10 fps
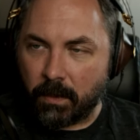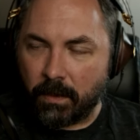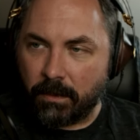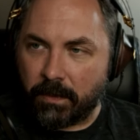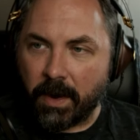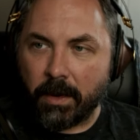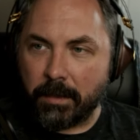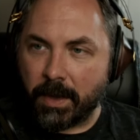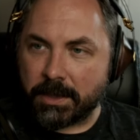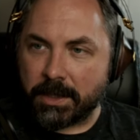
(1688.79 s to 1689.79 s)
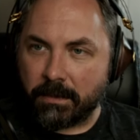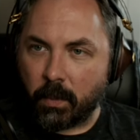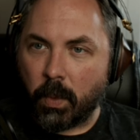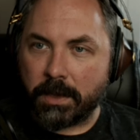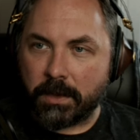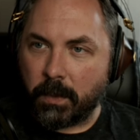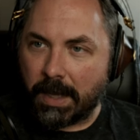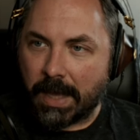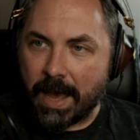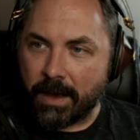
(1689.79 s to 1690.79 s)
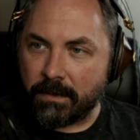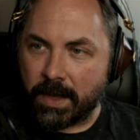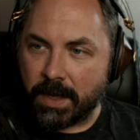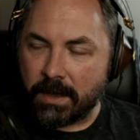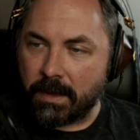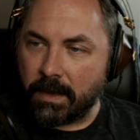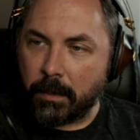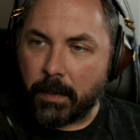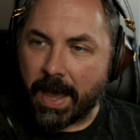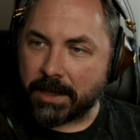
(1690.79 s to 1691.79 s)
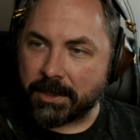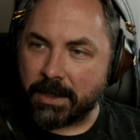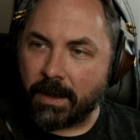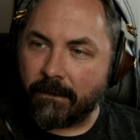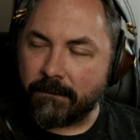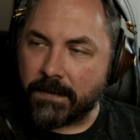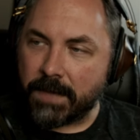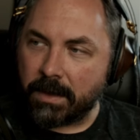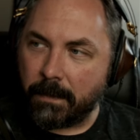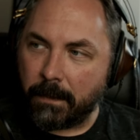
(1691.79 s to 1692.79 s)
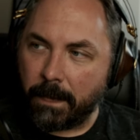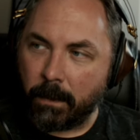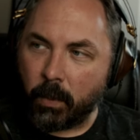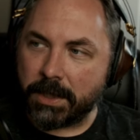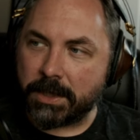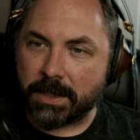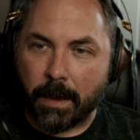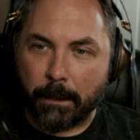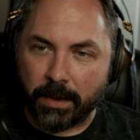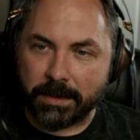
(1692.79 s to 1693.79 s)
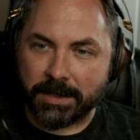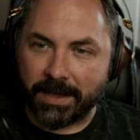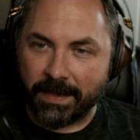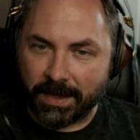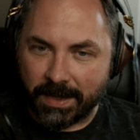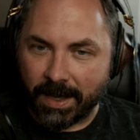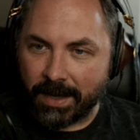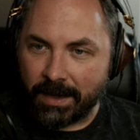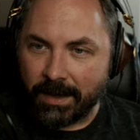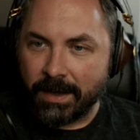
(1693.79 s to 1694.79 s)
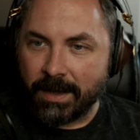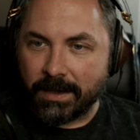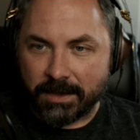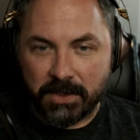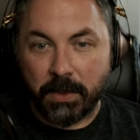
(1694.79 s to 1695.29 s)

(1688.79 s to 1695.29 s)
very much of what do we have and the passion of we just got punched in the gut. Let's do it